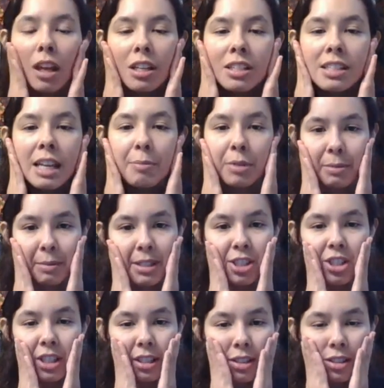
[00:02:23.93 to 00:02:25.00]
Same with my
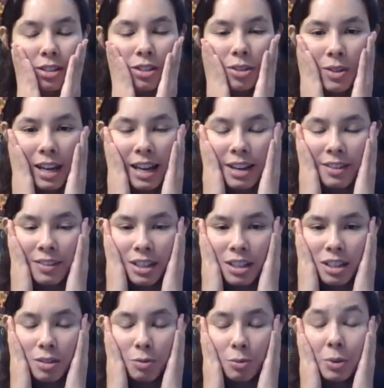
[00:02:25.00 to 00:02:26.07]
cheeks. So I have
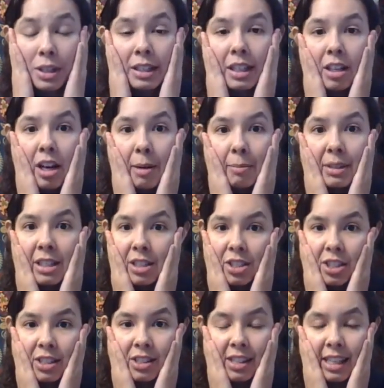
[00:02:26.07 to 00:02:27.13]
like really
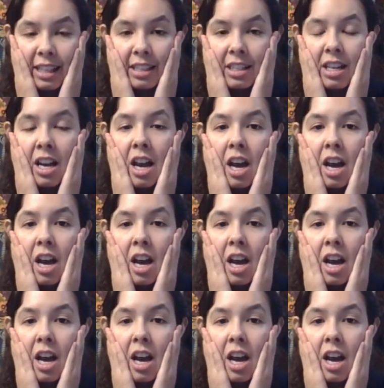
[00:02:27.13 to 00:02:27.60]
combination skin,